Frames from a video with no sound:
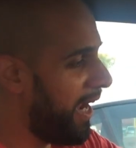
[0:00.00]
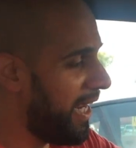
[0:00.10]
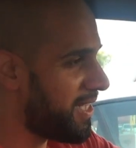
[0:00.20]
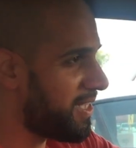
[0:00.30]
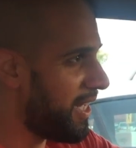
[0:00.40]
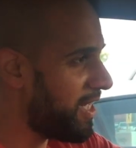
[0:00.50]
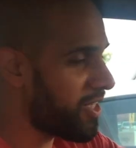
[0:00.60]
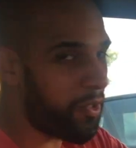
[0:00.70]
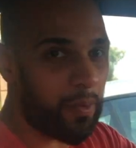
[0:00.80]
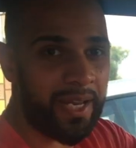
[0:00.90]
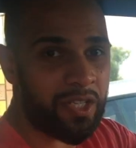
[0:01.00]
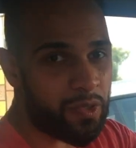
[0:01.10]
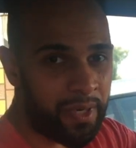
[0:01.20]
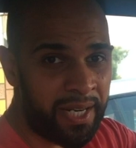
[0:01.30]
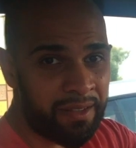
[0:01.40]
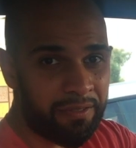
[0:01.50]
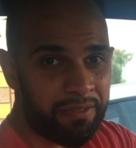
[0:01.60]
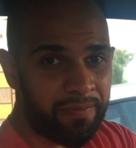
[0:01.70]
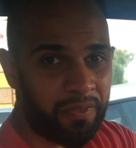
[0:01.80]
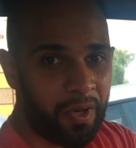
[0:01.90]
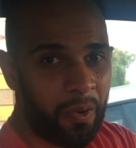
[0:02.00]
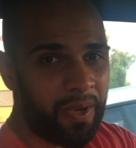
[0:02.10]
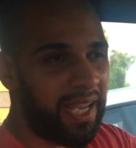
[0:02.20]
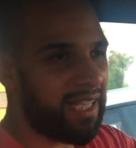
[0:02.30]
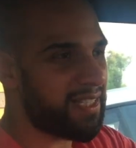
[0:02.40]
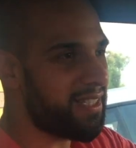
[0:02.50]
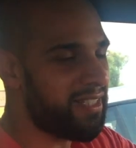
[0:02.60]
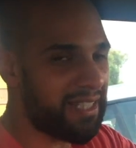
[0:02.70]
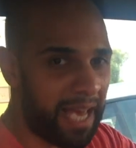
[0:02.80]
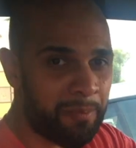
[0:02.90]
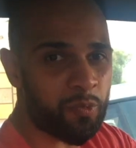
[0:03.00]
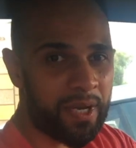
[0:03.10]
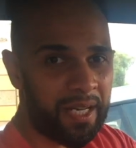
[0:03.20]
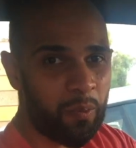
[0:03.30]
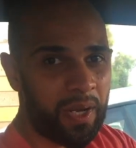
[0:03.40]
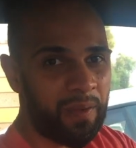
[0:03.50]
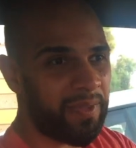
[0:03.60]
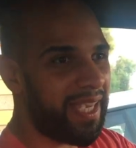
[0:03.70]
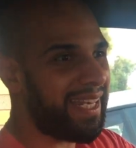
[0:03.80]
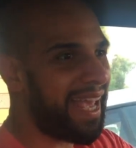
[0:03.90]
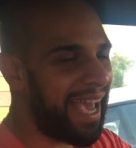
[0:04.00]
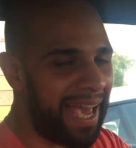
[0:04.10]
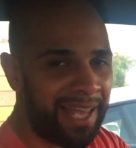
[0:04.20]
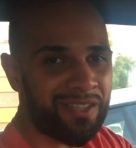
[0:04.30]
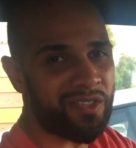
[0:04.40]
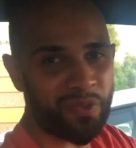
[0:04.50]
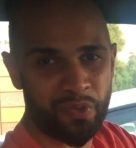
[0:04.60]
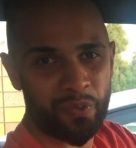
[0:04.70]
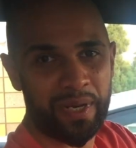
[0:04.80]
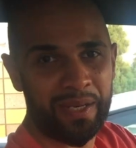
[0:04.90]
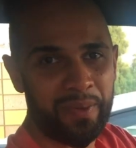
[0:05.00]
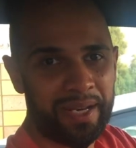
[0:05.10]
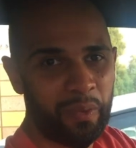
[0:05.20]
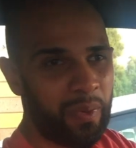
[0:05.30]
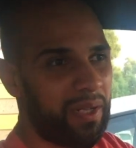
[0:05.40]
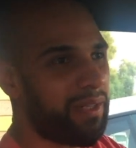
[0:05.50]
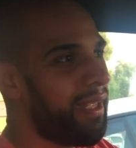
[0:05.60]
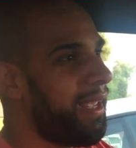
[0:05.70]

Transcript: It's a great drive, you know, it's damped really well, it handles really, really well.